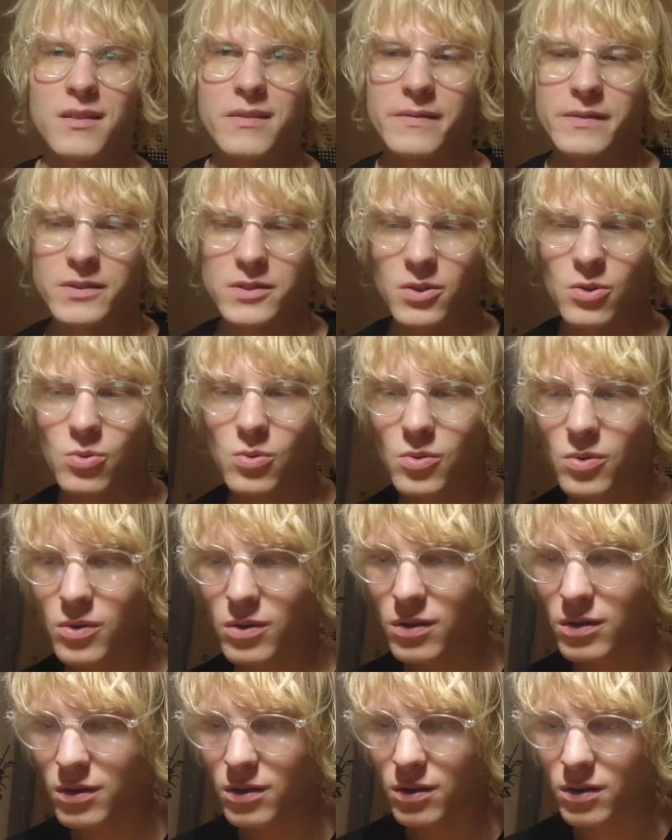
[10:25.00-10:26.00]
So
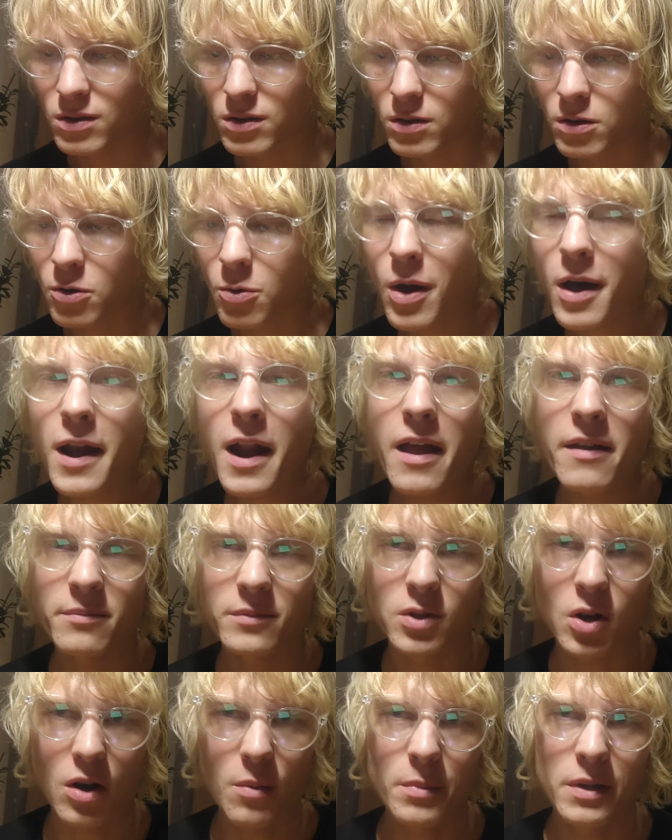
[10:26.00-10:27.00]
what I'm
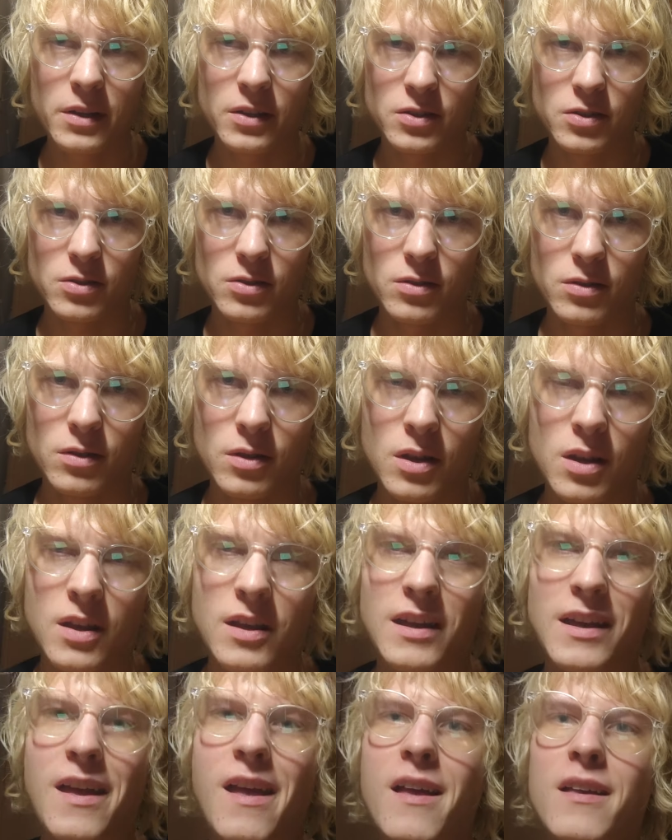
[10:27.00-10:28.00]
coming to
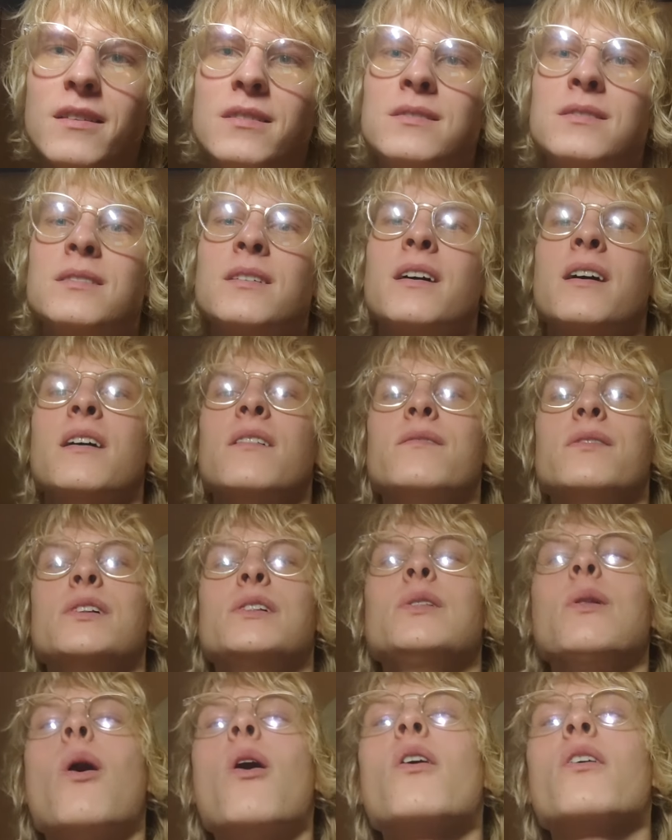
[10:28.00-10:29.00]
is the
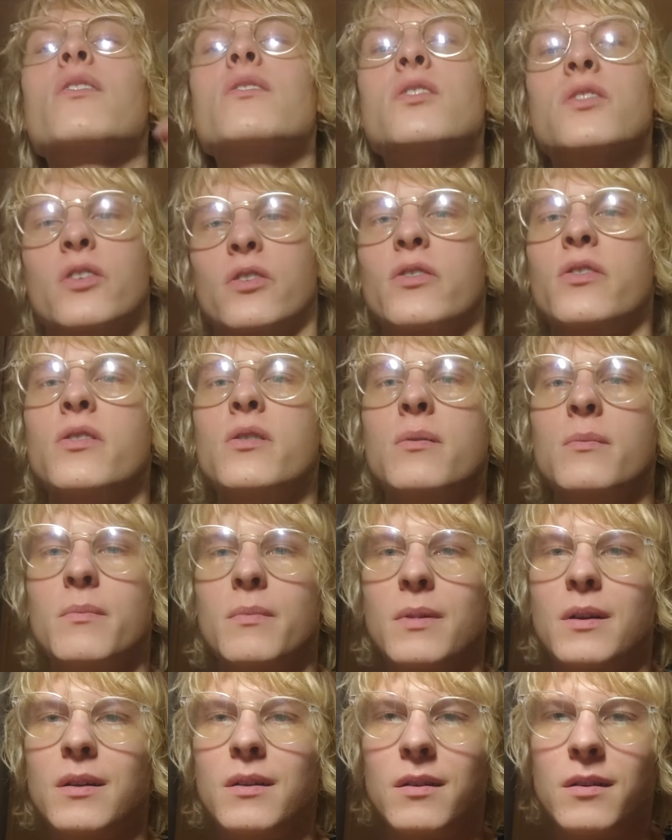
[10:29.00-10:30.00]

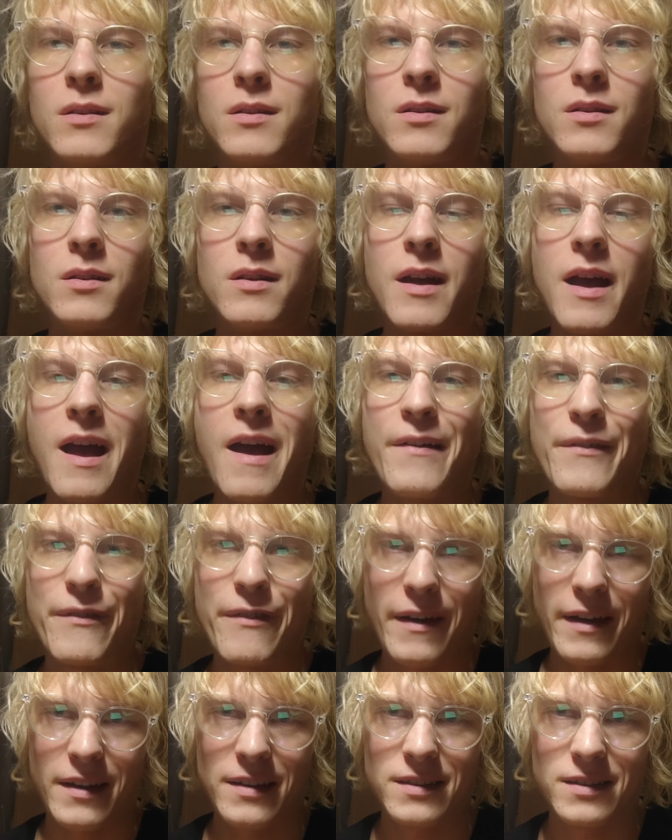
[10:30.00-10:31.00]
long-term
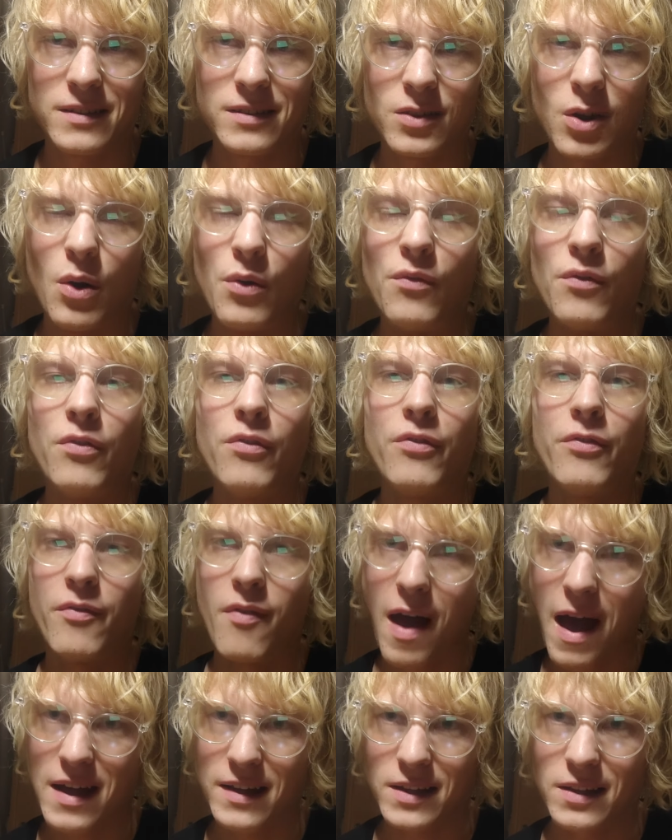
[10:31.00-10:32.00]
effects on the
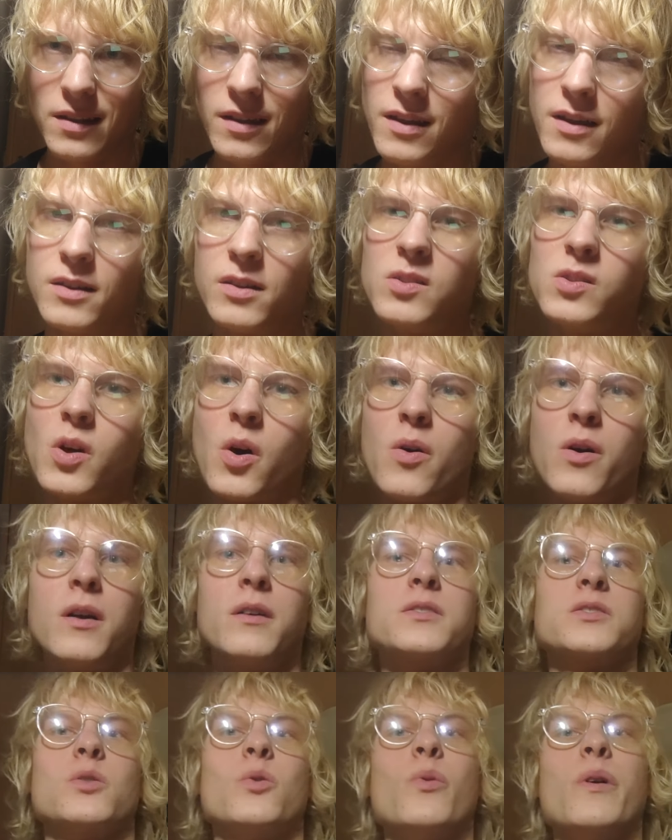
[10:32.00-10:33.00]
fat, you know.
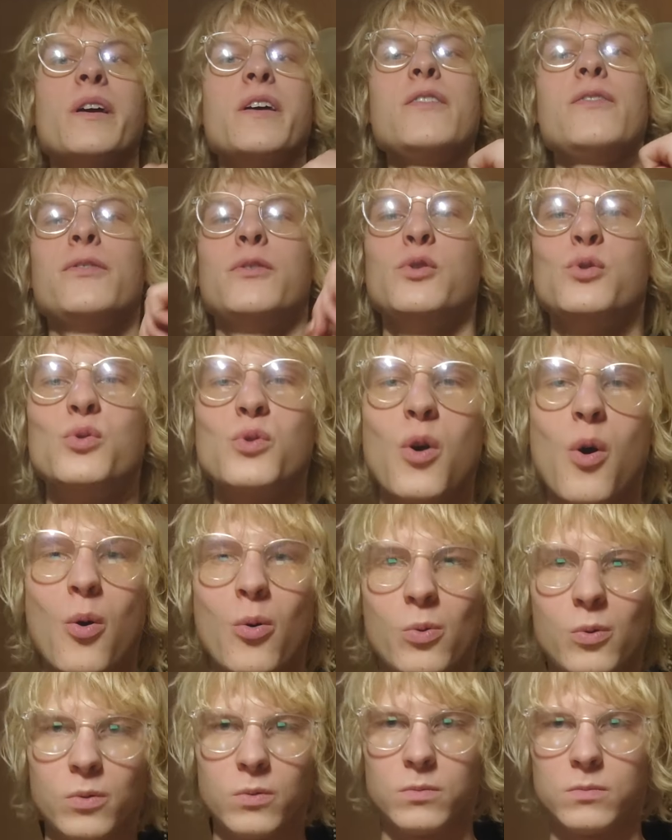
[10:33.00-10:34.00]
So if you
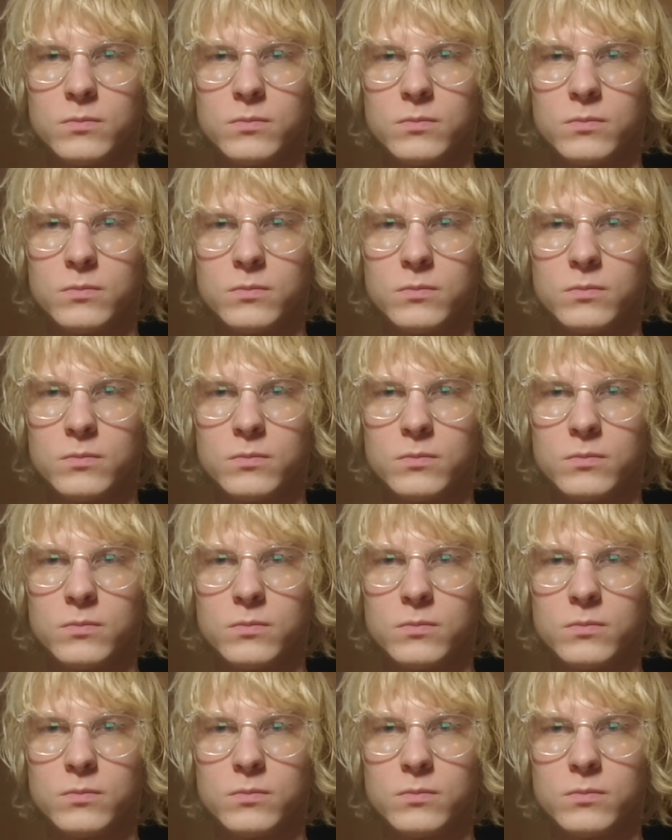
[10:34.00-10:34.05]
go